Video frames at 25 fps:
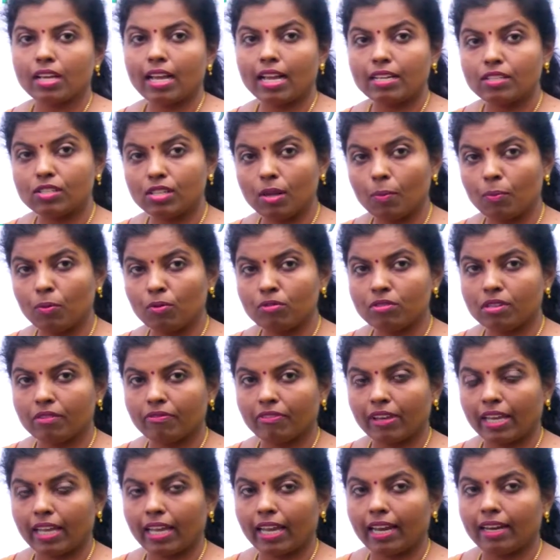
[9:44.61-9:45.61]
and suppose
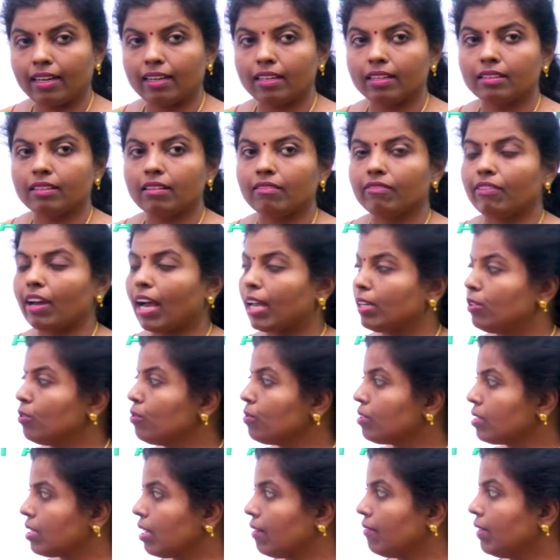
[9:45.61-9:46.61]
if I enter the
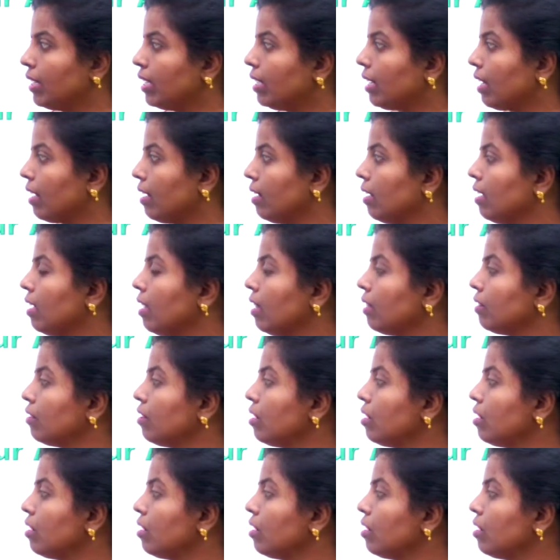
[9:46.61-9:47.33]
value 17,